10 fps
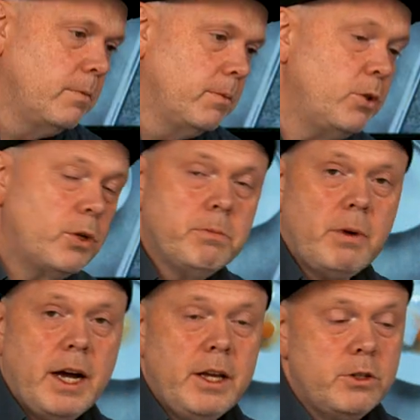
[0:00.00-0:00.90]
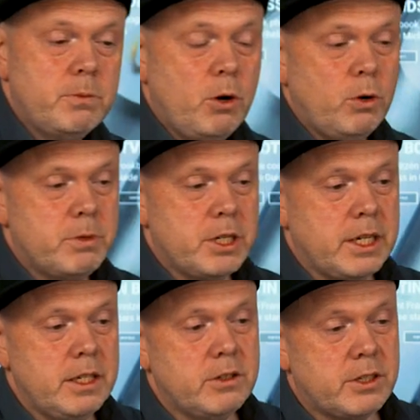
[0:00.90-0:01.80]
But you can buy a smoke
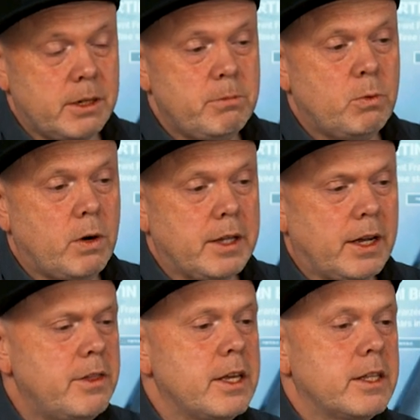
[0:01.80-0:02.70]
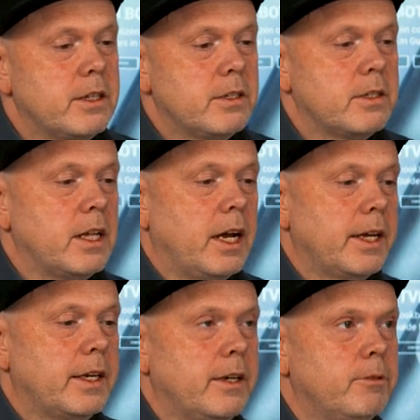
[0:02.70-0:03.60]
machine, simple one. I think this is
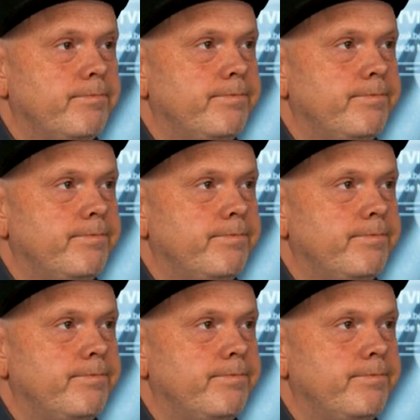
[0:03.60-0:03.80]
like,